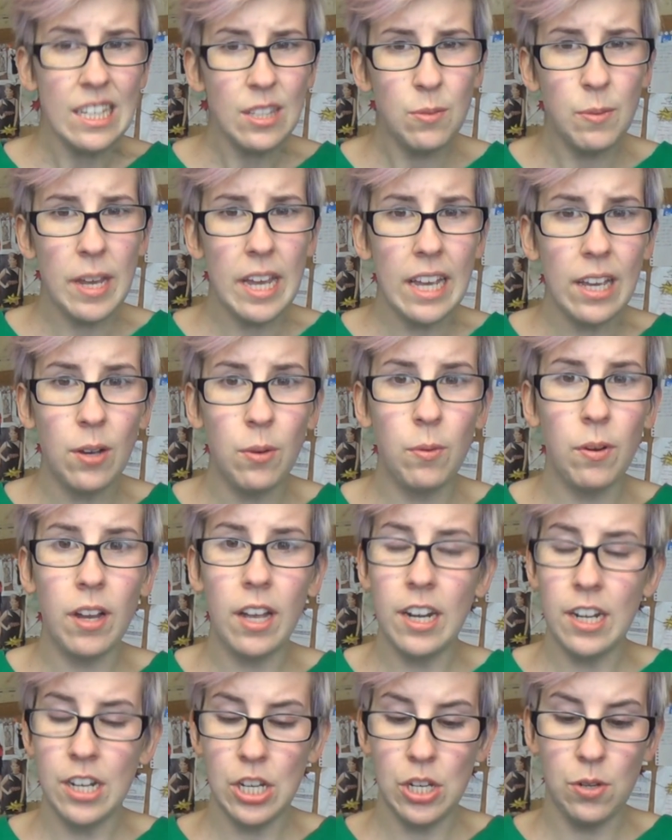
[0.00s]
This week, we're
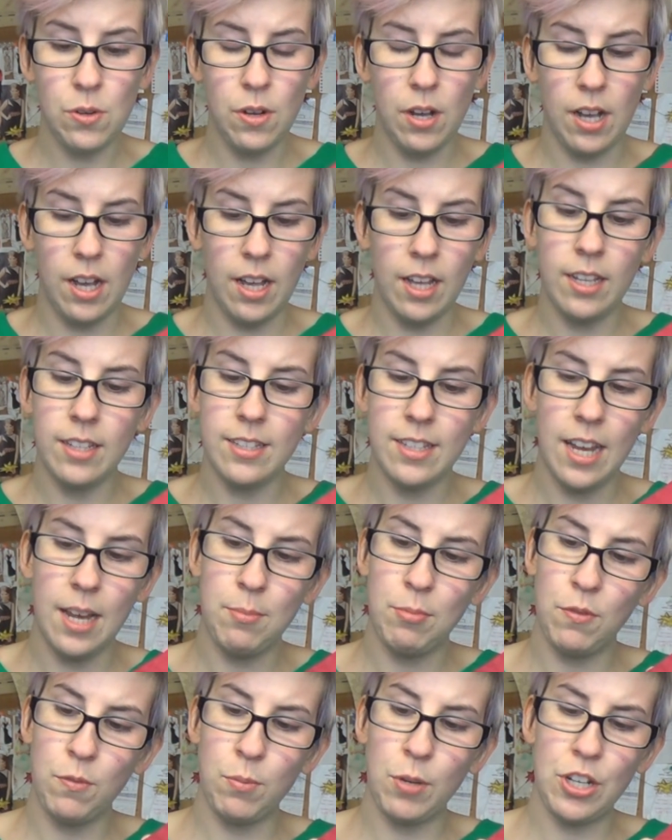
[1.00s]
gonna do a
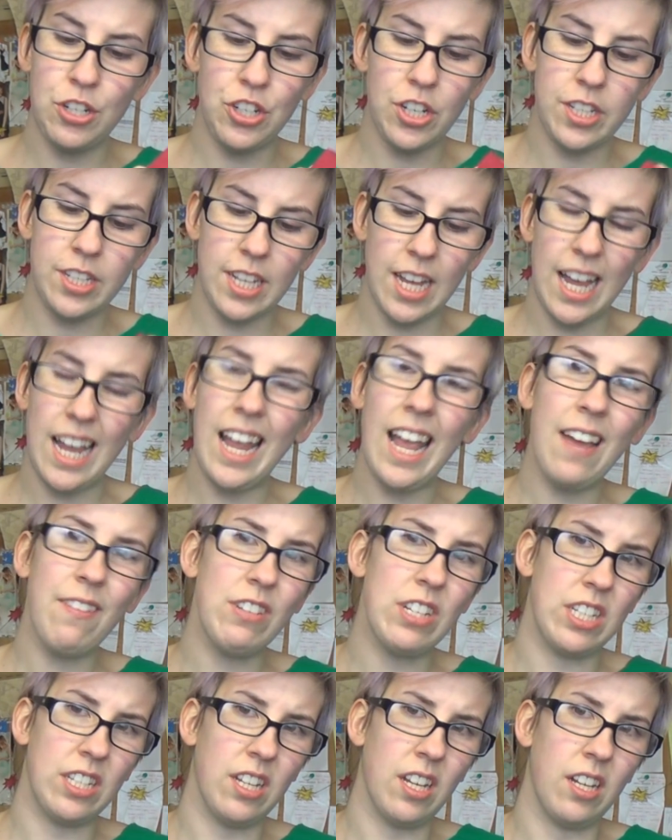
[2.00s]
type of project I
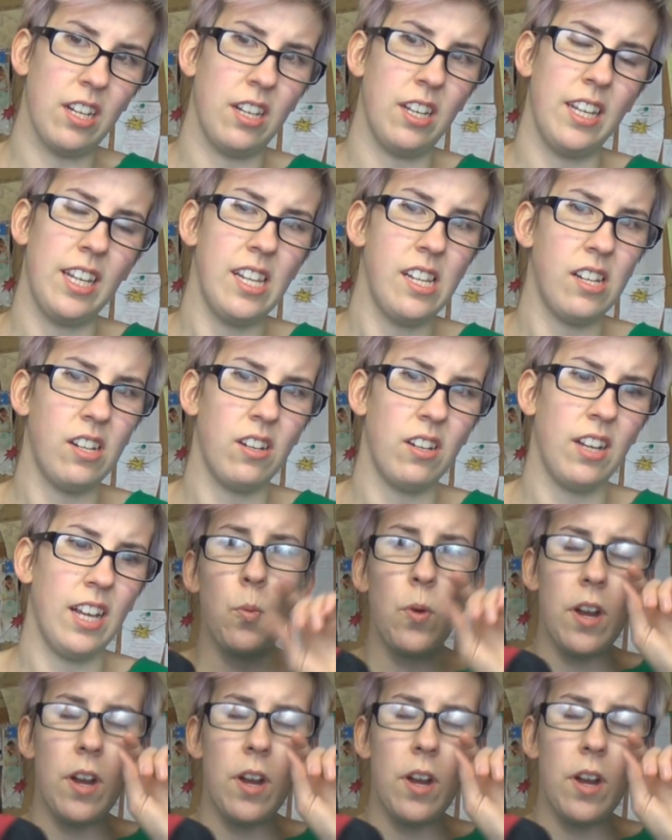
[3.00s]
haven't done here.